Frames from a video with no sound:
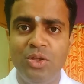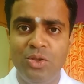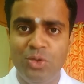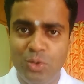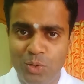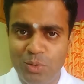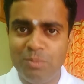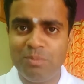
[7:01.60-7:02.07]

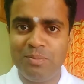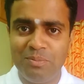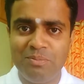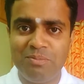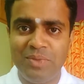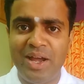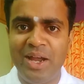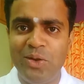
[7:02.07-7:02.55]
you know,
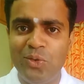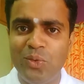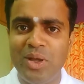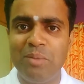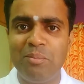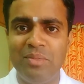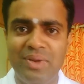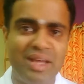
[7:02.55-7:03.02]
I too
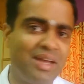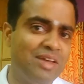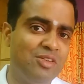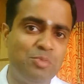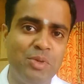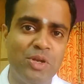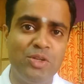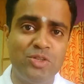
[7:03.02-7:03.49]
am like a
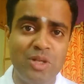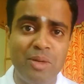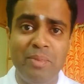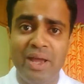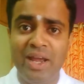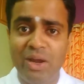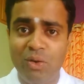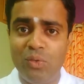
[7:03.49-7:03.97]
spiritual
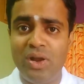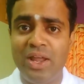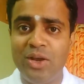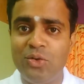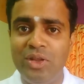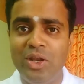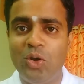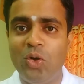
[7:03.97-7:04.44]
bank. I would like
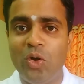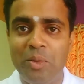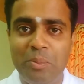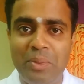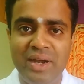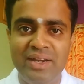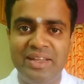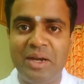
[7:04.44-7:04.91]
to
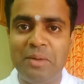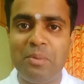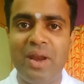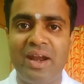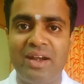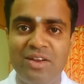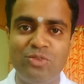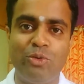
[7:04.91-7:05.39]
incorporate that
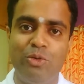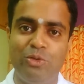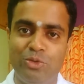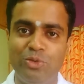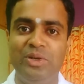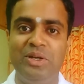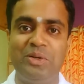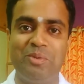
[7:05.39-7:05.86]
practice
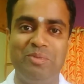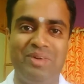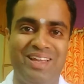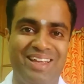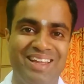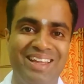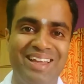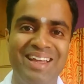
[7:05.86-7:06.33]
also into my
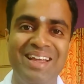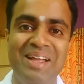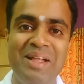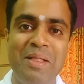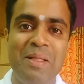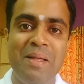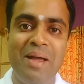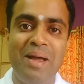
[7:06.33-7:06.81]

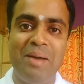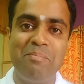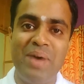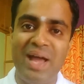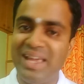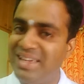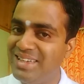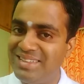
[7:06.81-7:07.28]

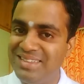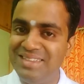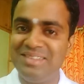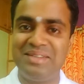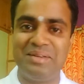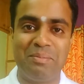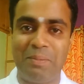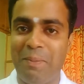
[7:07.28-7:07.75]
banking
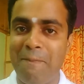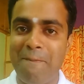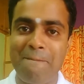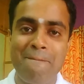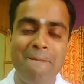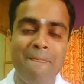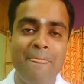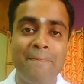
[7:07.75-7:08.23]
system.
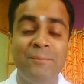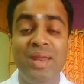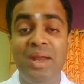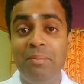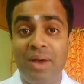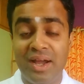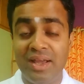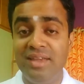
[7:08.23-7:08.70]

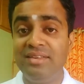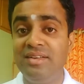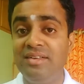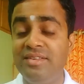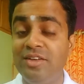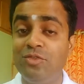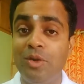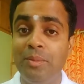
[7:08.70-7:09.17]
And Bhagia sir
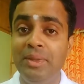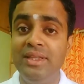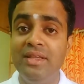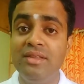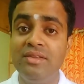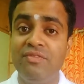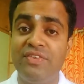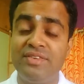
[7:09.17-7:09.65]
said, Swami,
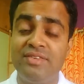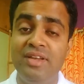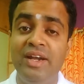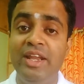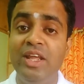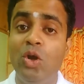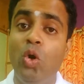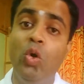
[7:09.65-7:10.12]
there's a
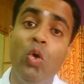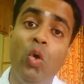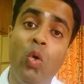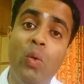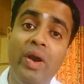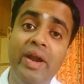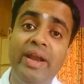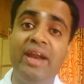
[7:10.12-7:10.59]
facility called
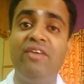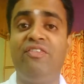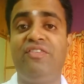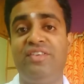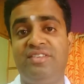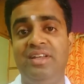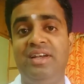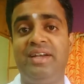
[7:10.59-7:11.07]
overdraft
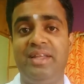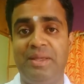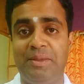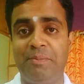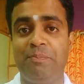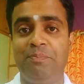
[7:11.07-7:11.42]
facility